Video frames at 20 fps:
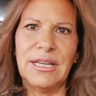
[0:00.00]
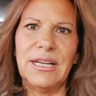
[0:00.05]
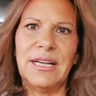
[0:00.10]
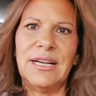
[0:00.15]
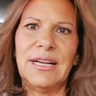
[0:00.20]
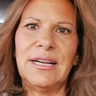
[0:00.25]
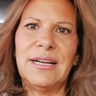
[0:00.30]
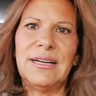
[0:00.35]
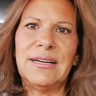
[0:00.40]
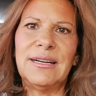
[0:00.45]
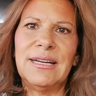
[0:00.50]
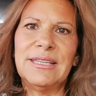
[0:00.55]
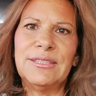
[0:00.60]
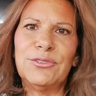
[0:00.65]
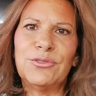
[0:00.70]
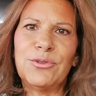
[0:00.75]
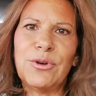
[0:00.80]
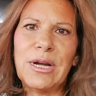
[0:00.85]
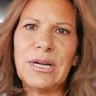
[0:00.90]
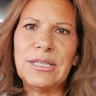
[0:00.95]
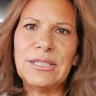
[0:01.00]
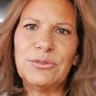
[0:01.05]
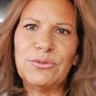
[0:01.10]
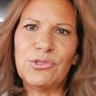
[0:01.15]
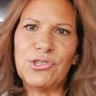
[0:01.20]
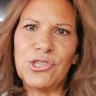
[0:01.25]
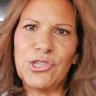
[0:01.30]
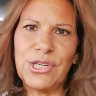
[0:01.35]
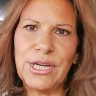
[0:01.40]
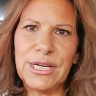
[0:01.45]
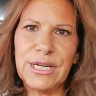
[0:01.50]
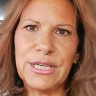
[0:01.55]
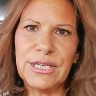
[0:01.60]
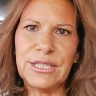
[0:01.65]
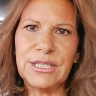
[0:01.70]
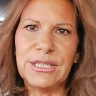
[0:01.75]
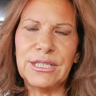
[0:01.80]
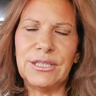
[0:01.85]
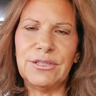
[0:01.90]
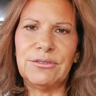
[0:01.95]
and try to
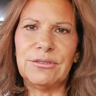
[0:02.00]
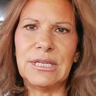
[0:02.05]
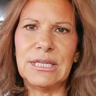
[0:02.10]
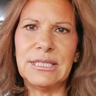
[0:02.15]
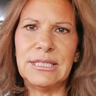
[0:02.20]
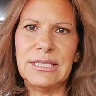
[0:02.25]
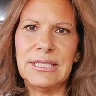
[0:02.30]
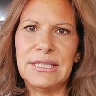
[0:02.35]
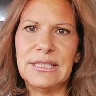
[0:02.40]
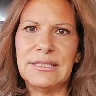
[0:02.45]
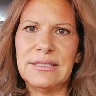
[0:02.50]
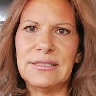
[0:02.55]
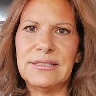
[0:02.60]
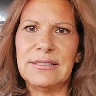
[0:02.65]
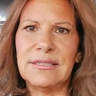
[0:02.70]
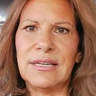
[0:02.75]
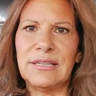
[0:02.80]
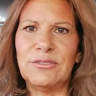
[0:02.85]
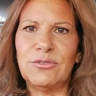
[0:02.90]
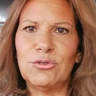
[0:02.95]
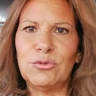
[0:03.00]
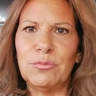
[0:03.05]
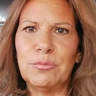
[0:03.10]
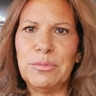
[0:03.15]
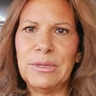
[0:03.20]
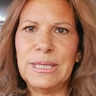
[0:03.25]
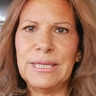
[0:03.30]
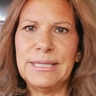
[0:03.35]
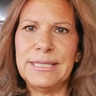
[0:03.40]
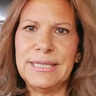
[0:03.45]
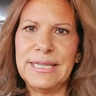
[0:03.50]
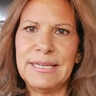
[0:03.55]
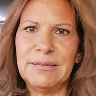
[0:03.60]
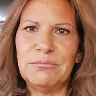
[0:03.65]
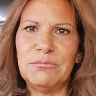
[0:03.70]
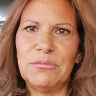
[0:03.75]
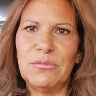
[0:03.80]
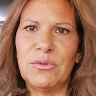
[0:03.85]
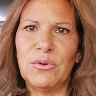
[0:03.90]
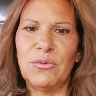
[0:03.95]
share your ideas and to build
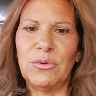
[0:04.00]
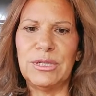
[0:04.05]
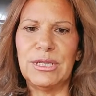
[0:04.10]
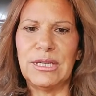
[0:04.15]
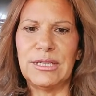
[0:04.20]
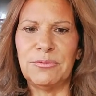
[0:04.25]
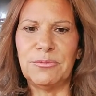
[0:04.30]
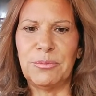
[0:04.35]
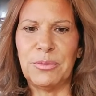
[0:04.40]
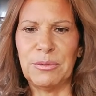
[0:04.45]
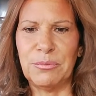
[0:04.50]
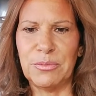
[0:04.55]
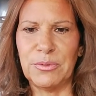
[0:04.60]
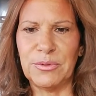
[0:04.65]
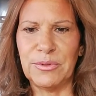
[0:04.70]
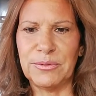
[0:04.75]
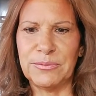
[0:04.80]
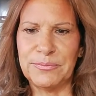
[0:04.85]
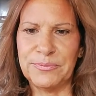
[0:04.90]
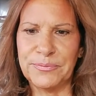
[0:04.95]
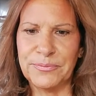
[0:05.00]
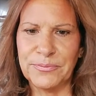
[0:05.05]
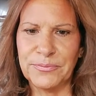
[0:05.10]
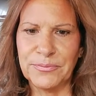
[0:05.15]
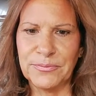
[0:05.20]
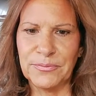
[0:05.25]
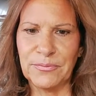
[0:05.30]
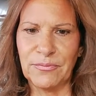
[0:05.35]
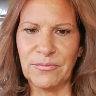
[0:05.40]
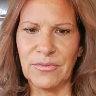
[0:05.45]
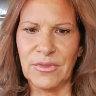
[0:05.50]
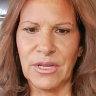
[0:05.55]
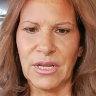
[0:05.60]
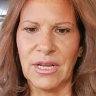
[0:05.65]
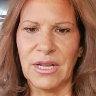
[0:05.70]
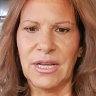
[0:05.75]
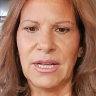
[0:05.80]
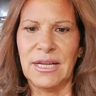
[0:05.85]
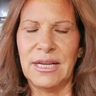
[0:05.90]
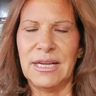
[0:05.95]
them with other people.
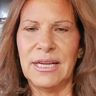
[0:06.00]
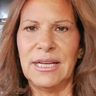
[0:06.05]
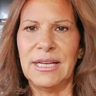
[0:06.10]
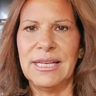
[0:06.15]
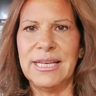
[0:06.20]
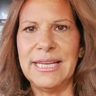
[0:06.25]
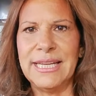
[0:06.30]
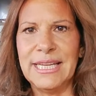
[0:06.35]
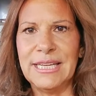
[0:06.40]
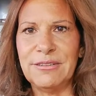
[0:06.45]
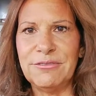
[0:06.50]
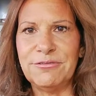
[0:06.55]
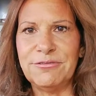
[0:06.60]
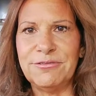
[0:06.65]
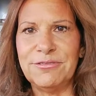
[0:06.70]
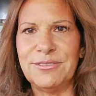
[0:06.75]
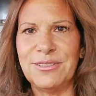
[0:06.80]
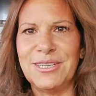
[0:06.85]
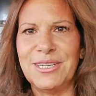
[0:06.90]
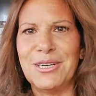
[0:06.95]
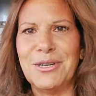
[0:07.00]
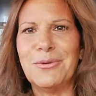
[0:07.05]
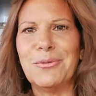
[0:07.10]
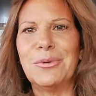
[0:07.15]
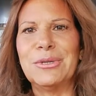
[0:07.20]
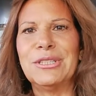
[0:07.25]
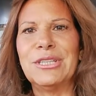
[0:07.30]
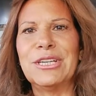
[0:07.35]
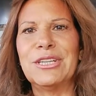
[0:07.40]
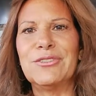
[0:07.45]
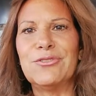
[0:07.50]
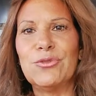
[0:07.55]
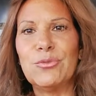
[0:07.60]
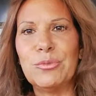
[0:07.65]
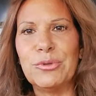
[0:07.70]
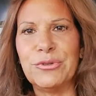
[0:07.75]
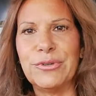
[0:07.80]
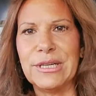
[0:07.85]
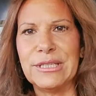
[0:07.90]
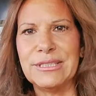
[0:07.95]
Live with
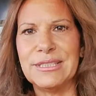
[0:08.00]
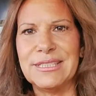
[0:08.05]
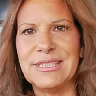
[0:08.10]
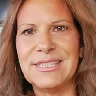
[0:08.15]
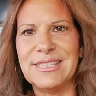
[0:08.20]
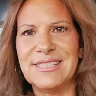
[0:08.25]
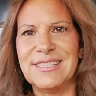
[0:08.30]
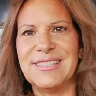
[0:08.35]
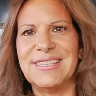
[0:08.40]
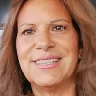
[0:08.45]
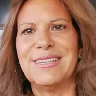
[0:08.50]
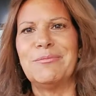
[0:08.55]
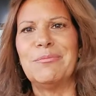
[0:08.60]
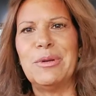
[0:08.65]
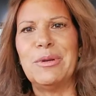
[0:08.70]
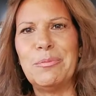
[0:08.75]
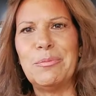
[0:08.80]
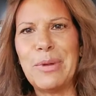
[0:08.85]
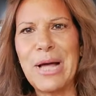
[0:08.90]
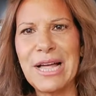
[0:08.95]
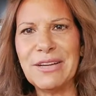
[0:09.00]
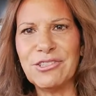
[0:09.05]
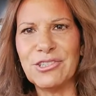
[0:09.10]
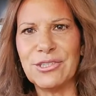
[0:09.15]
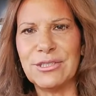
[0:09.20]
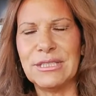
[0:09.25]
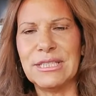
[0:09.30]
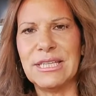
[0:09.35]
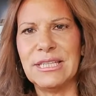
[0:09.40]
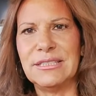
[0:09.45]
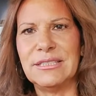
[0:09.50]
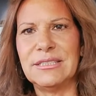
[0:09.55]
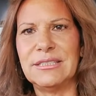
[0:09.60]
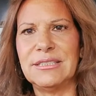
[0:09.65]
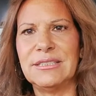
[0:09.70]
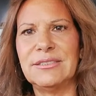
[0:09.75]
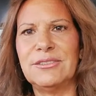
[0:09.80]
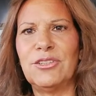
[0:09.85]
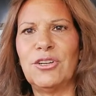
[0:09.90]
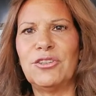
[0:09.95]
exuberance, be passionate,
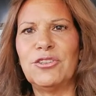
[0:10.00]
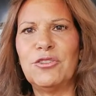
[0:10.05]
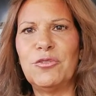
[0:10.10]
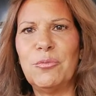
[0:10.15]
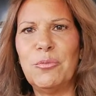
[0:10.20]
don't